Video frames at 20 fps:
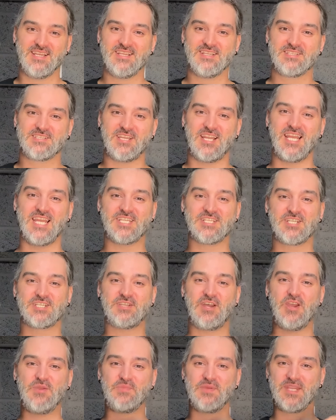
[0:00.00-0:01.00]
So let's just
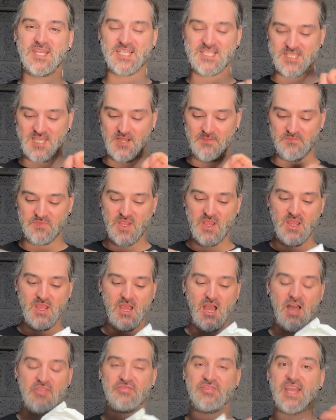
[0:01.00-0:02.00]
open this up.
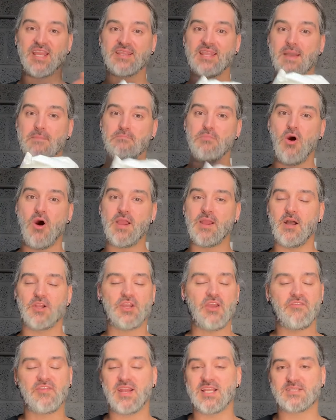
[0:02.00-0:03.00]
I think there might, I
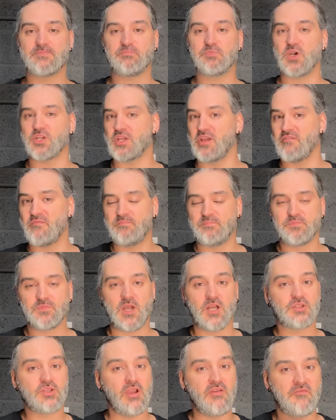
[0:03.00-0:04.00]
don't
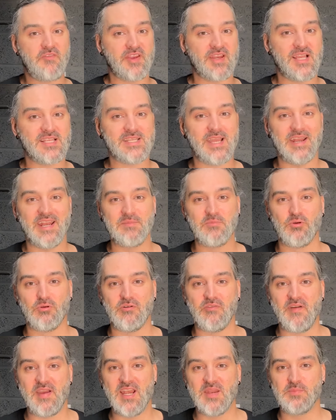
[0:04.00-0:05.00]
think there's any more
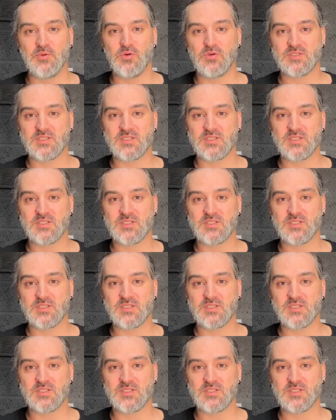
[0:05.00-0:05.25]
available.